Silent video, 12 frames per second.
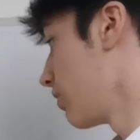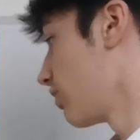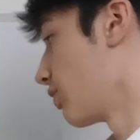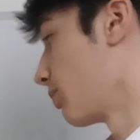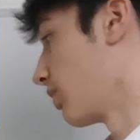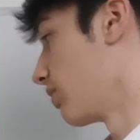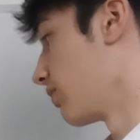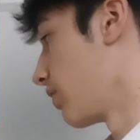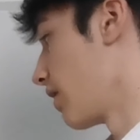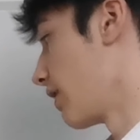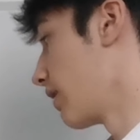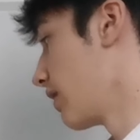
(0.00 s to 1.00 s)
So I'm going to
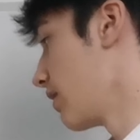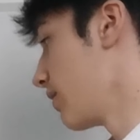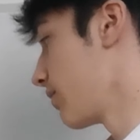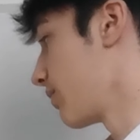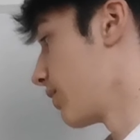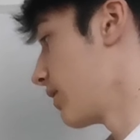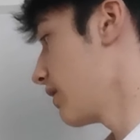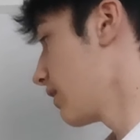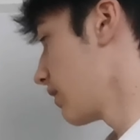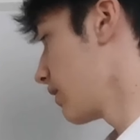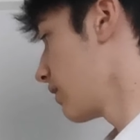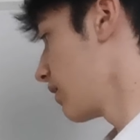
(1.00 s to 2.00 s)
write 3.
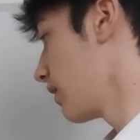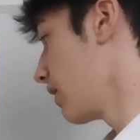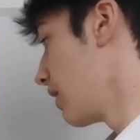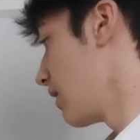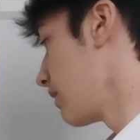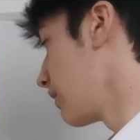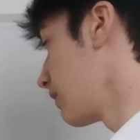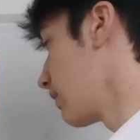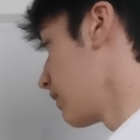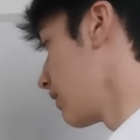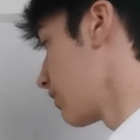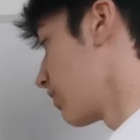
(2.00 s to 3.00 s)

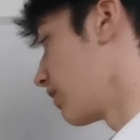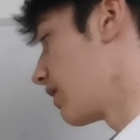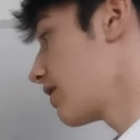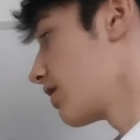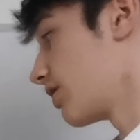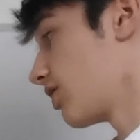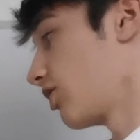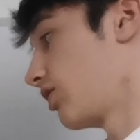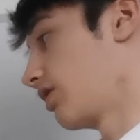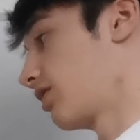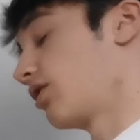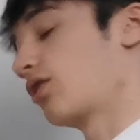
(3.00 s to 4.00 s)
So this is known
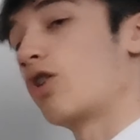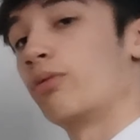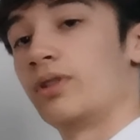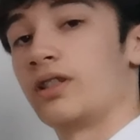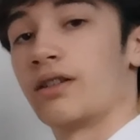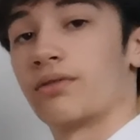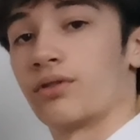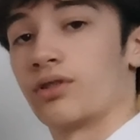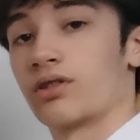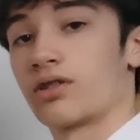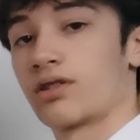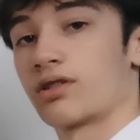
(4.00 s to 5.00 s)
as the common
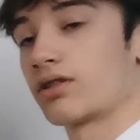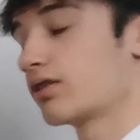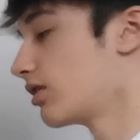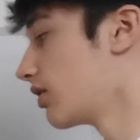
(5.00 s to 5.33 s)
difference.